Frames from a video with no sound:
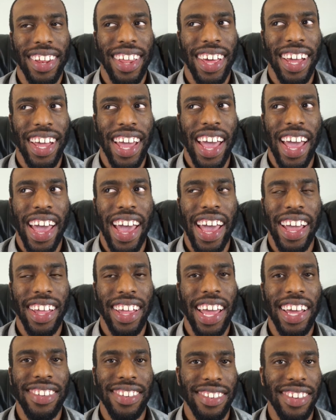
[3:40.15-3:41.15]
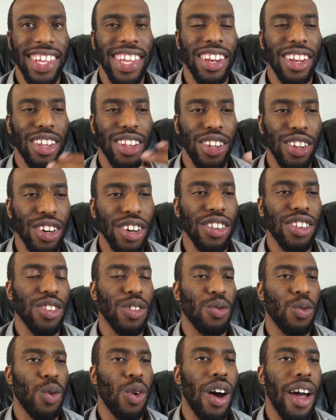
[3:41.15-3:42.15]
Like, I seen looks
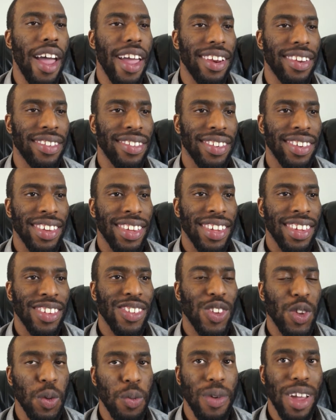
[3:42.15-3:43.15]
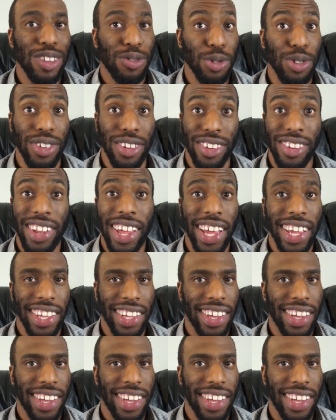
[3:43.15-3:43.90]
of what Superman's supposed to look like.